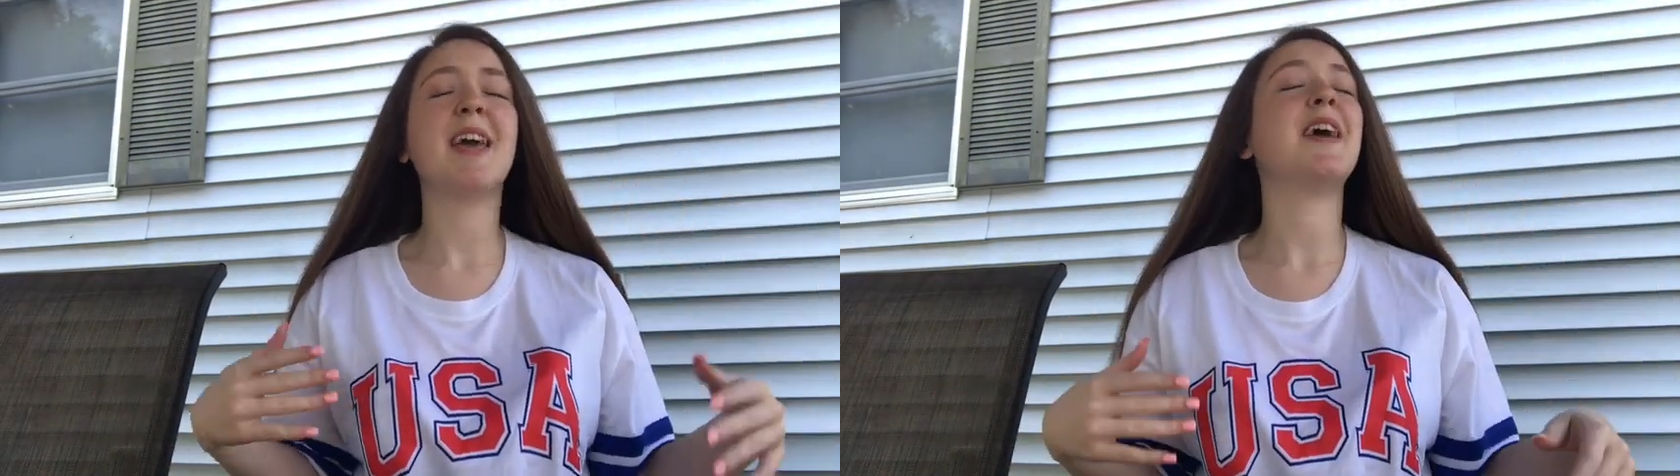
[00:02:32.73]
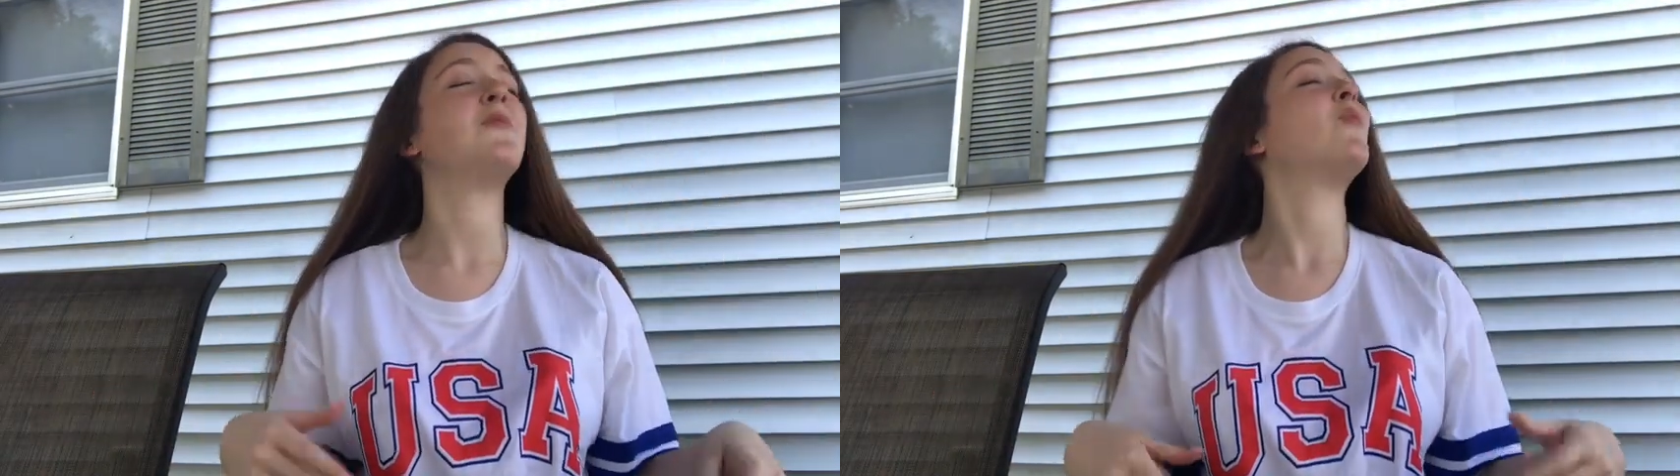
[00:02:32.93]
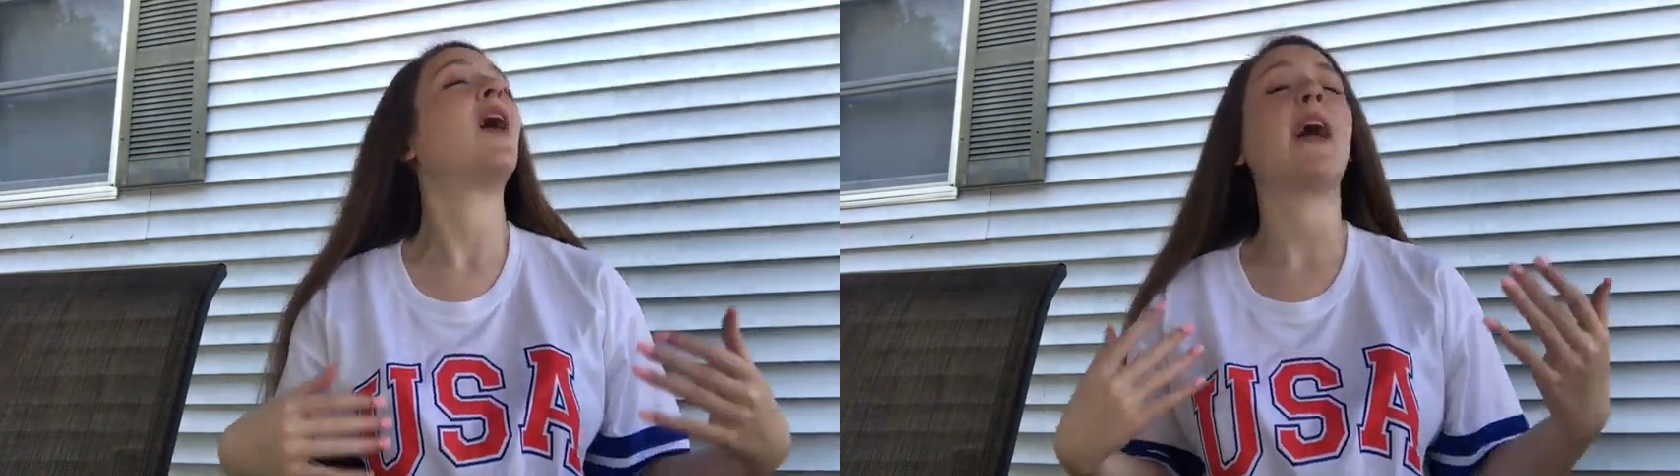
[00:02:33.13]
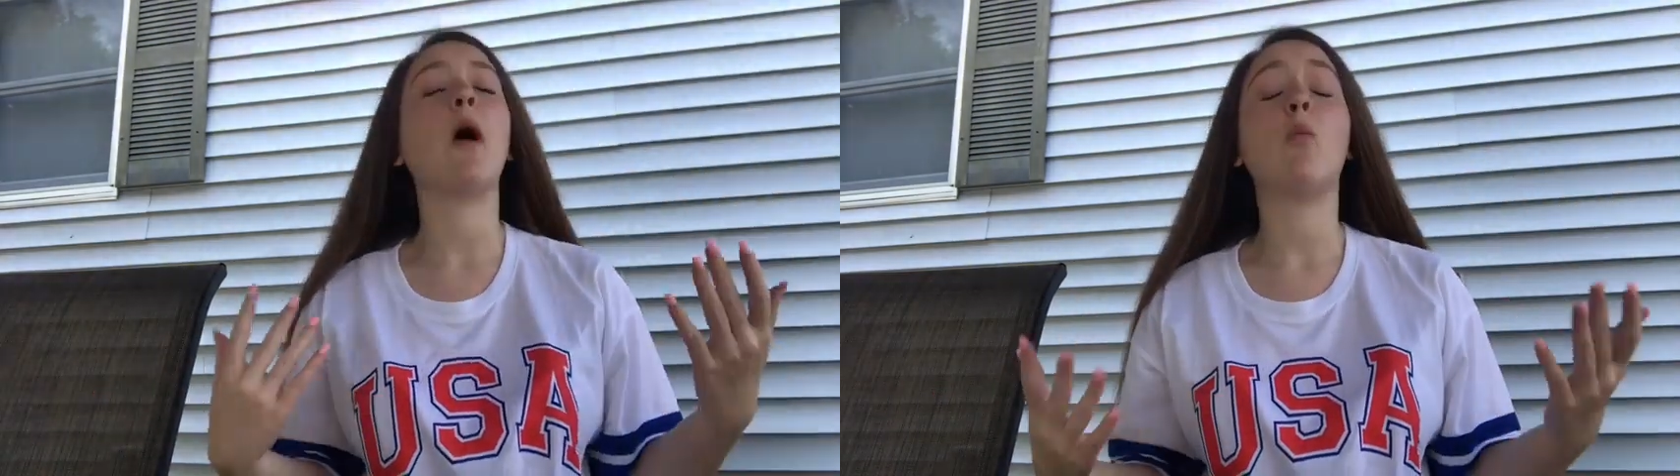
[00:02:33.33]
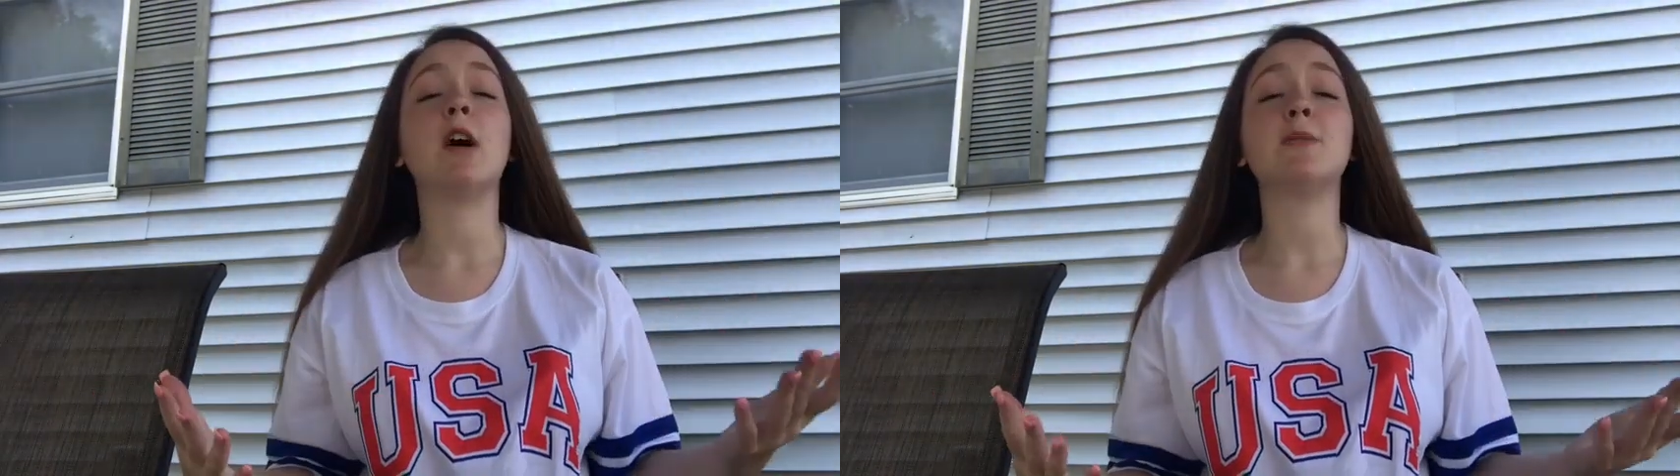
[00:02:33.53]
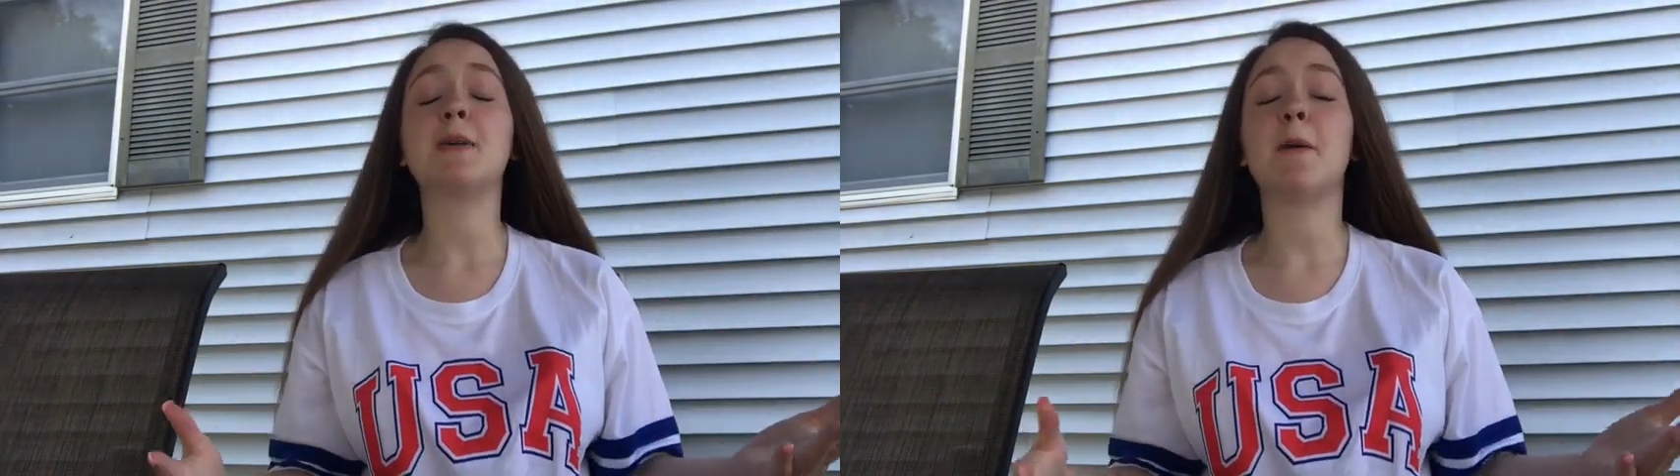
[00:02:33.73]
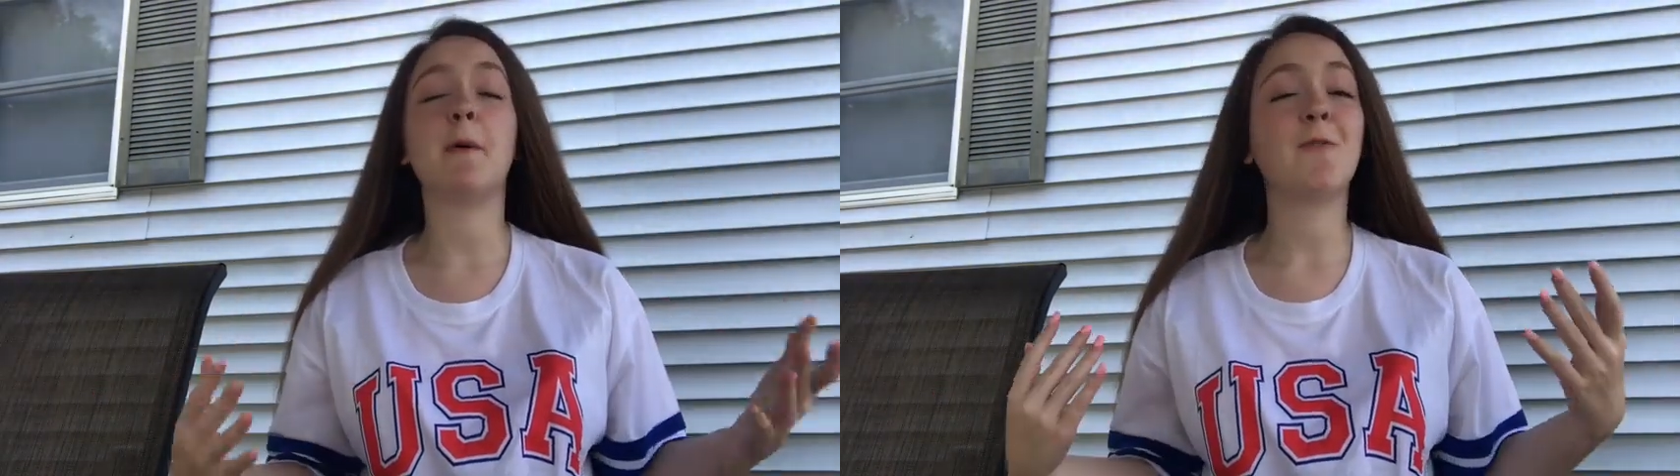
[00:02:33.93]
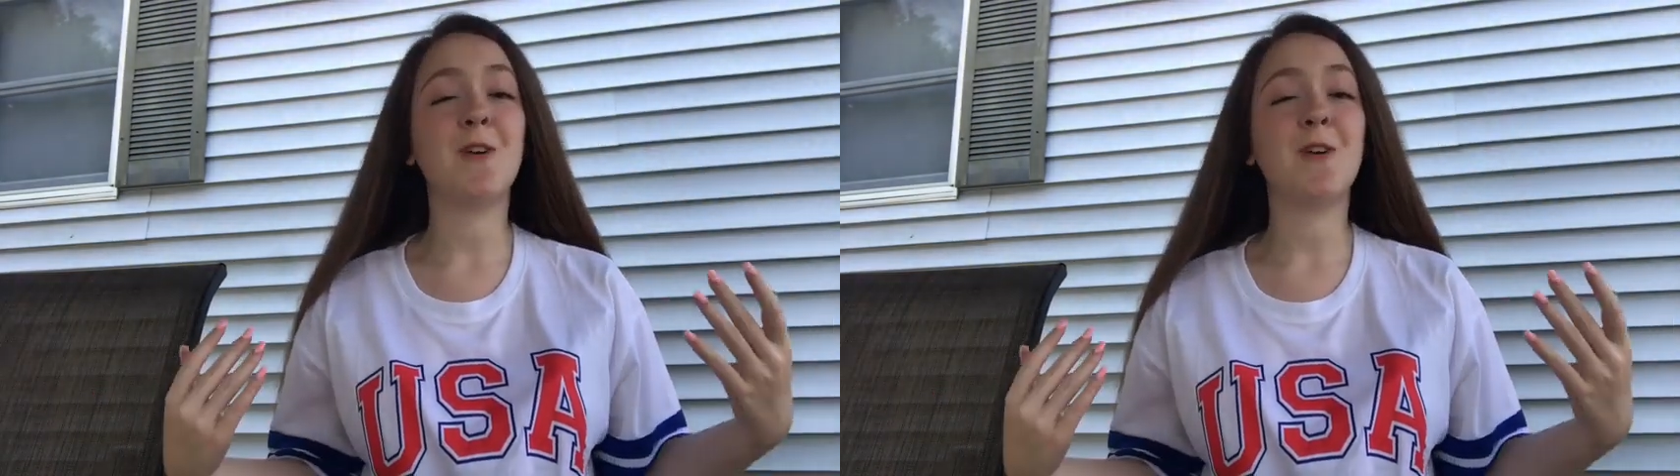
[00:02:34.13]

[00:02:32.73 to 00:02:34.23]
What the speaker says: and why I want to become a